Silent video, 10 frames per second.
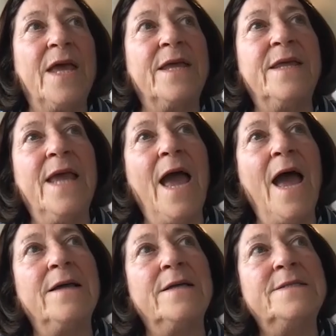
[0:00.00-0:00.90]

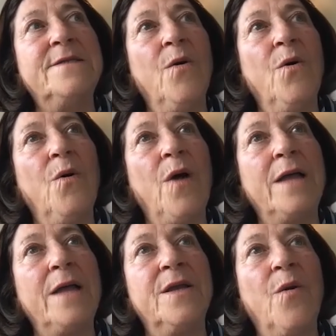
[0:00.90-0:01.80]
Yeah. So,
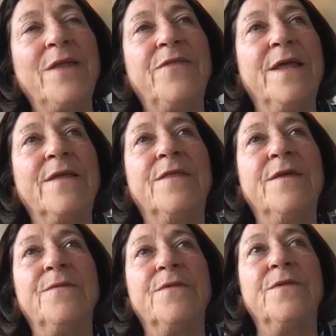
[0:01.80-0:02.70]
I think
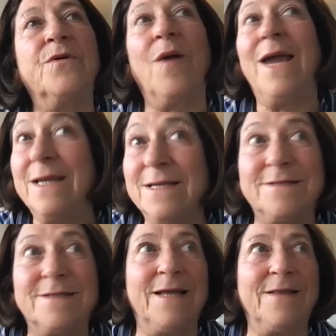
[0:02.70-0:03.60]
that the
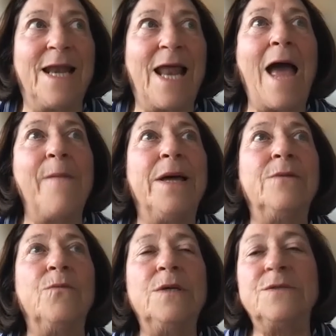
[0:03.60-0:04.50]
greatest thing that
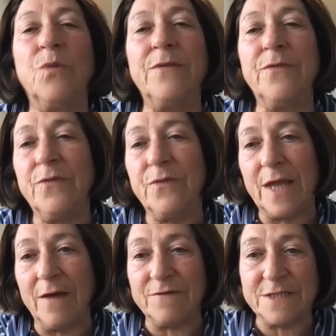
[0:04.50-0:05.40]
happened was when
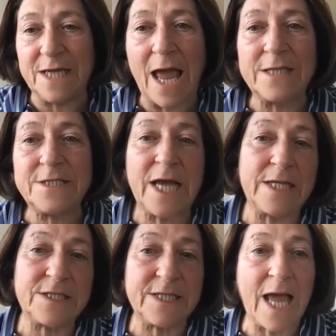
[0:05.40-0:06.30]
the FDA
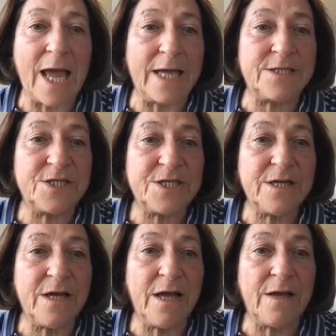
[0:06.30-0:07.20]
changed the age
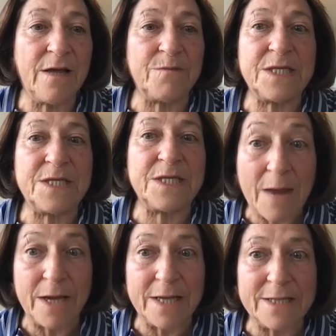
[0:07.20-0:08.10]
to
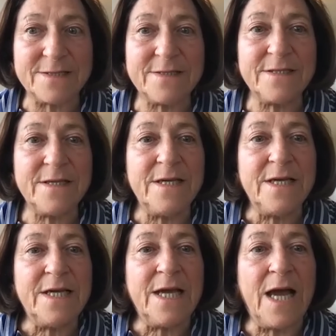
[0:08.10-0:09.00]
9 months,
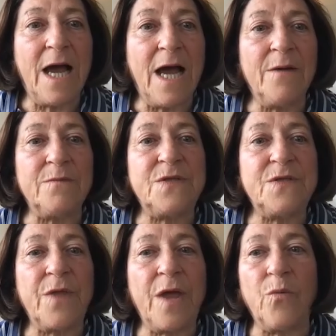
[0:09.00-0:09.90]

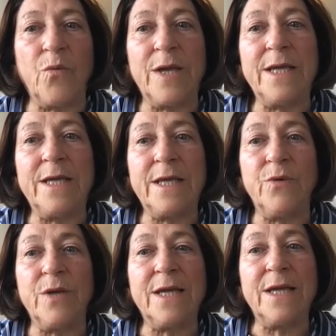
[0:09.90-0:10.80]
so that
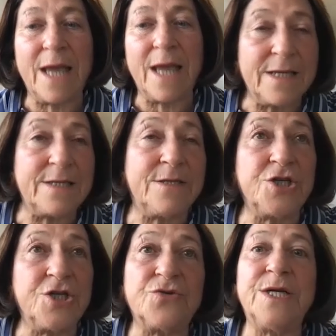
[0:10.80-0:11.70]
we can get
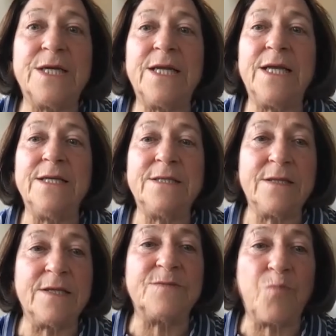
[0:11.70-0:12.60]
children
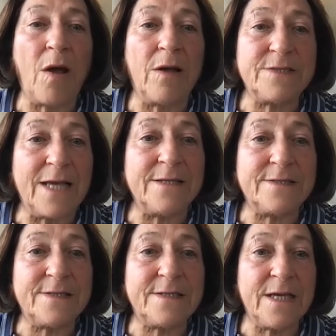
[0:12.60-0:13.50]
into this process